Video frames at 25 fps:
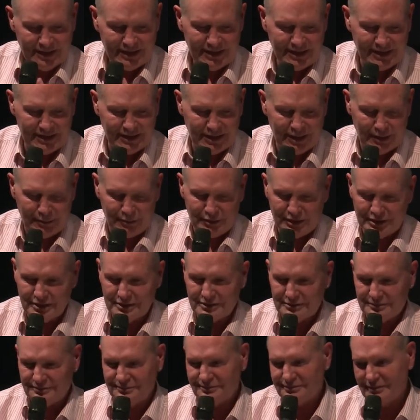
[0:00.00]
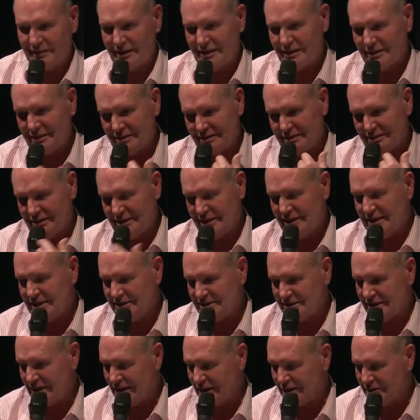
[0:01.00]
You know, but
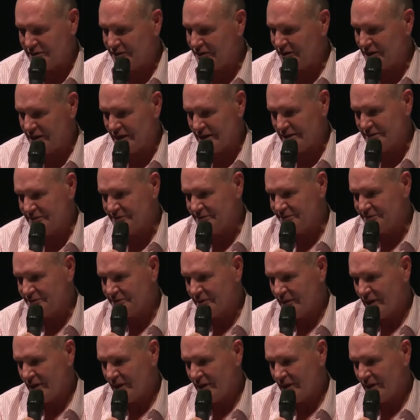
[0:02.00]
easy, I'll fucking...